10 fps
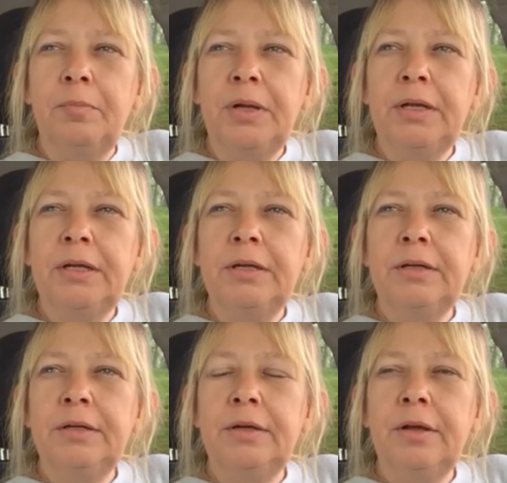
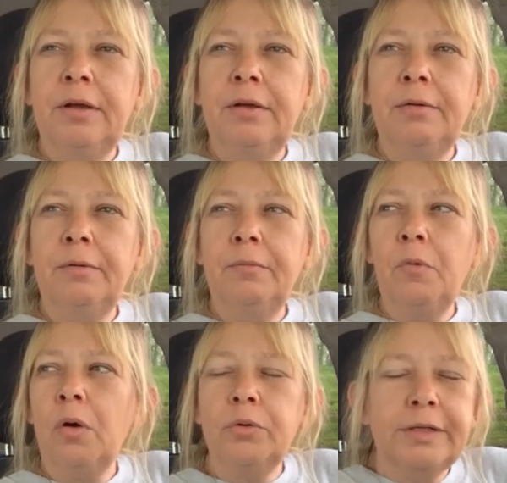being, uh,
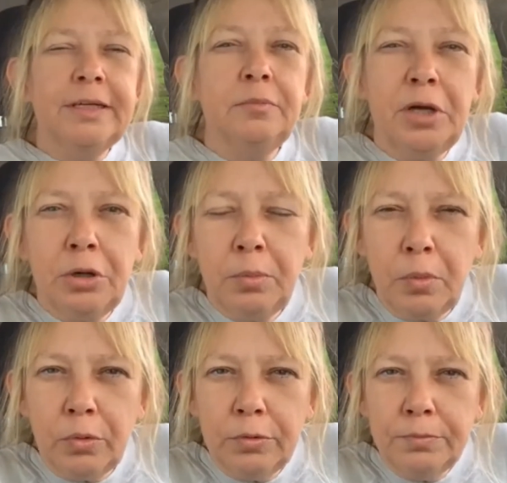walking in a
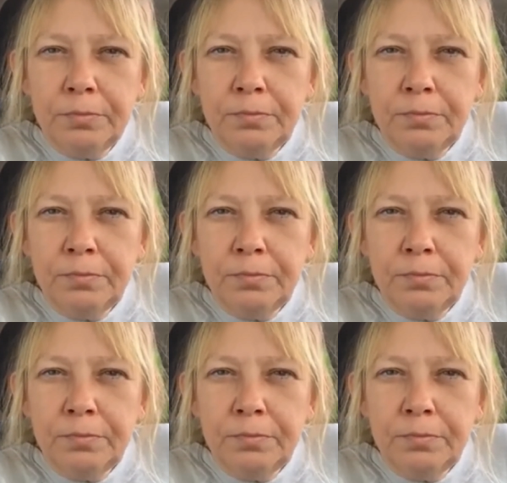bubble.